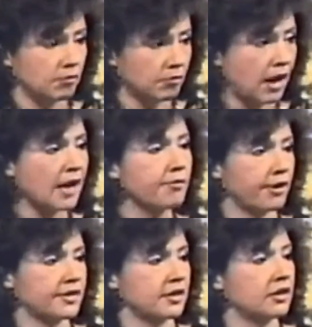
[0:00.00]
my
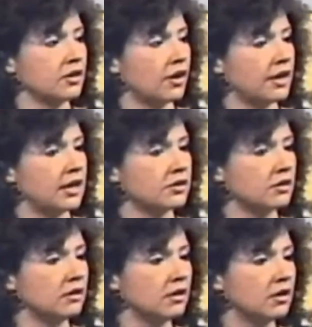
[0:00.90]
present
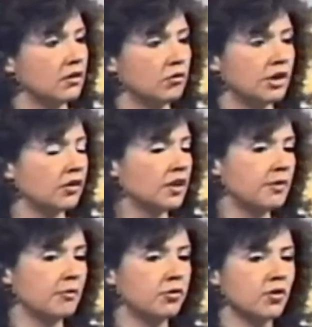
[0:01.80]
incarnation would only
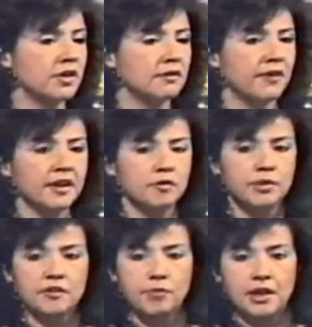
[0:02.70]
be important if I could
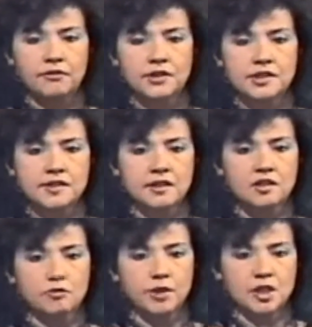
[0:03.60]
be of benefit to
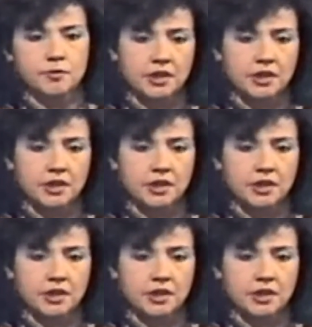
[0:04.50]
sentient beings,